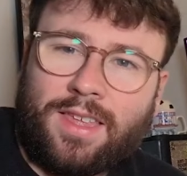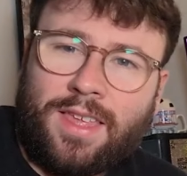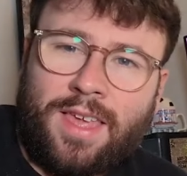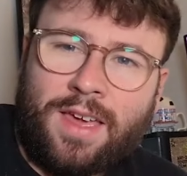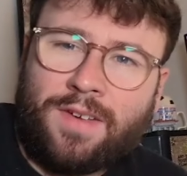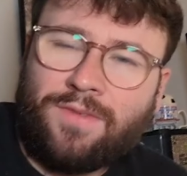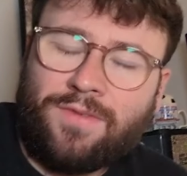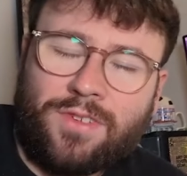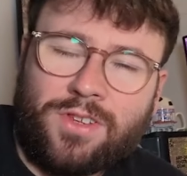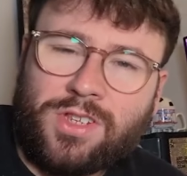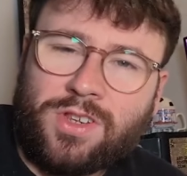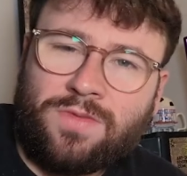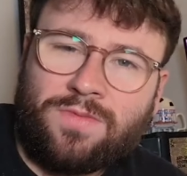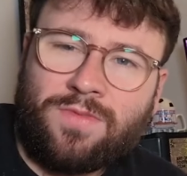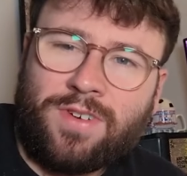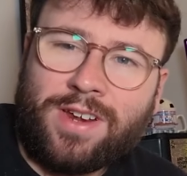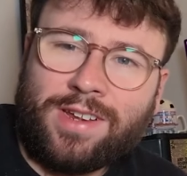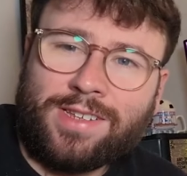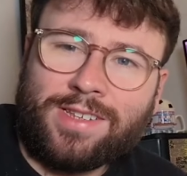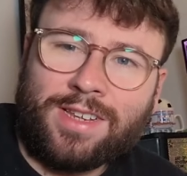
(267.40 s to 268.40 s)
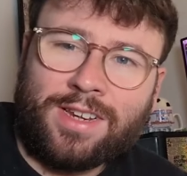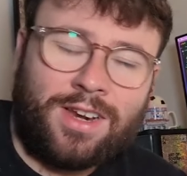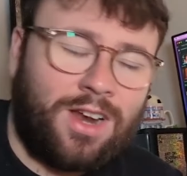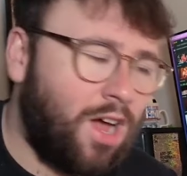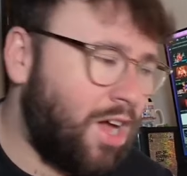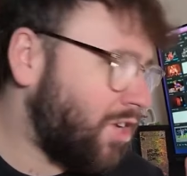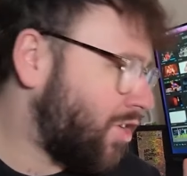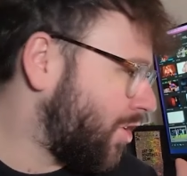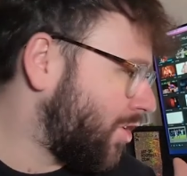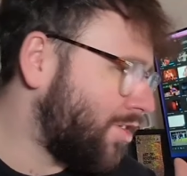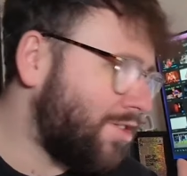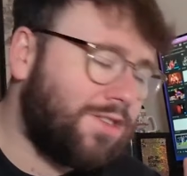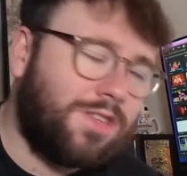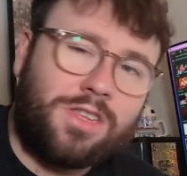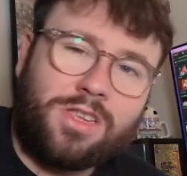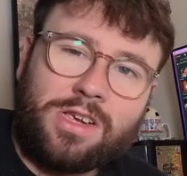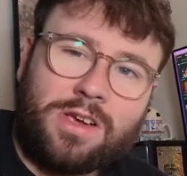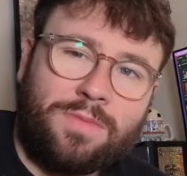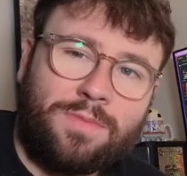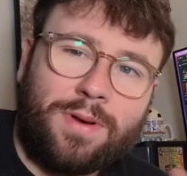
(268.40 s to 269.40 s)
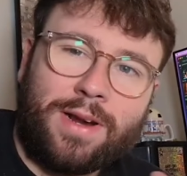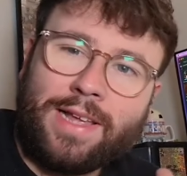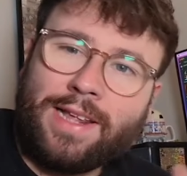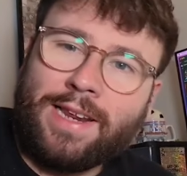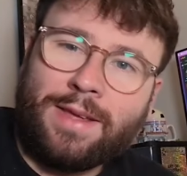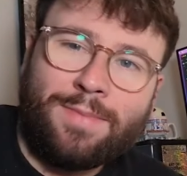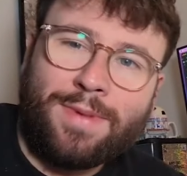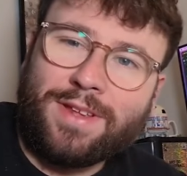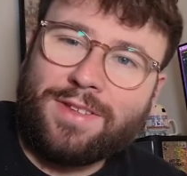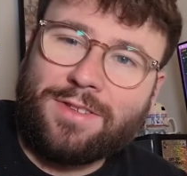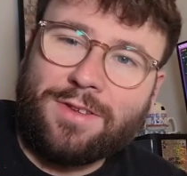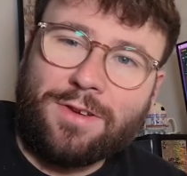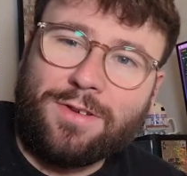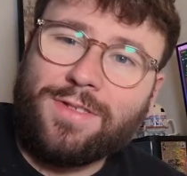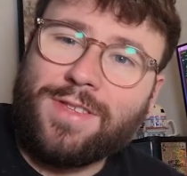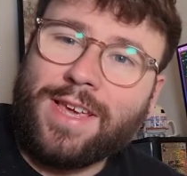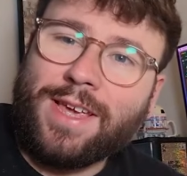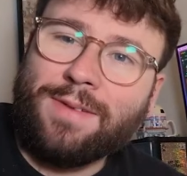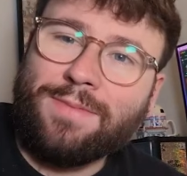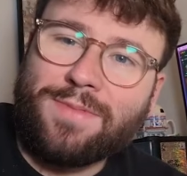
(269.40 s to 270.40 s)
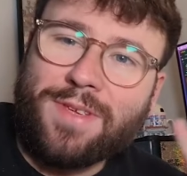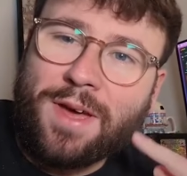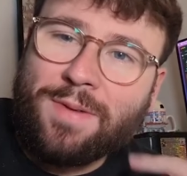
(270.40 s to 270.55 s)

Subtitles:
Yeah, for some reason, I just completely missed 2 teams.